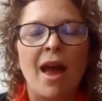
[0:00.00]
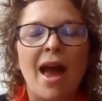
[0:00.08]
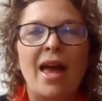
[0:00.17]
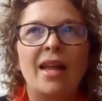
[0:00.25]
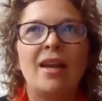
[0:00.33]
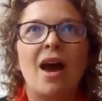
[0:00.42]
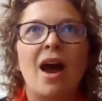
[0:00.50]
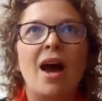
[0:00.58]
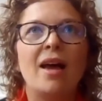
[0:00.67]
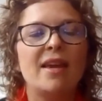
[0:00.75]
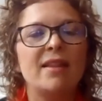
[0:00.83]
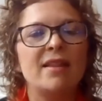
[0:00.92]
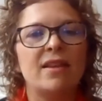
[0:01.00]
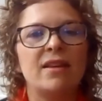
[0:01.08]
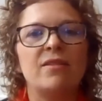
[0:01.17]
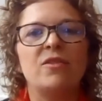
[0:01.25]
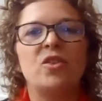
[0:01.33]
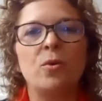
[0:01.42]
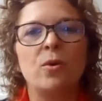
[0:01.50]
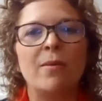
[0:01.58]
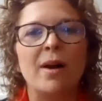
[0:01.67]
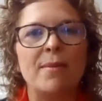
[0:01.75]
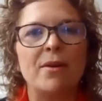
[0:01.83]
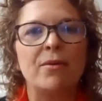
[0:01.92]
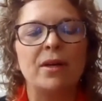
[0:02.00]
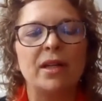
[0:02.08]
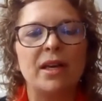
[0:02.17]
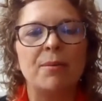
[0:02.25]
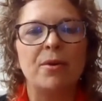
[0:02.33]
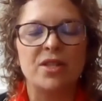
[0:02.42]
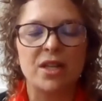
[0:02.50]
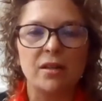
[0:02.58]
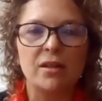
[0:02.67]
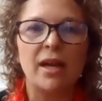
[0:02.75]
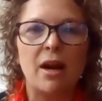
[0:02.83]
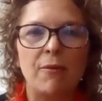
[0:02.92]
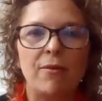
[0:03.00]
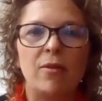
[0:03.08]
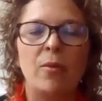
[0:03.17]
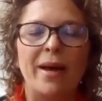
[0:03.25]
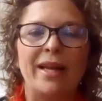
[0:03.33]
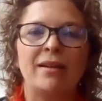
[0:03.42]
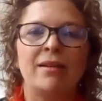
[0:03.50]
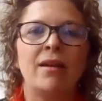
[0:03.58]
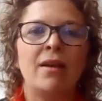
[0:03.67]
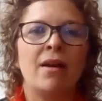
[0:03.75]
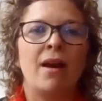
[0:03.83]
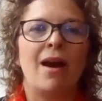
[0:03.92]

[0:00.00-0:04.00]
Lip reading: And I think that the tool might be really particularly helpful when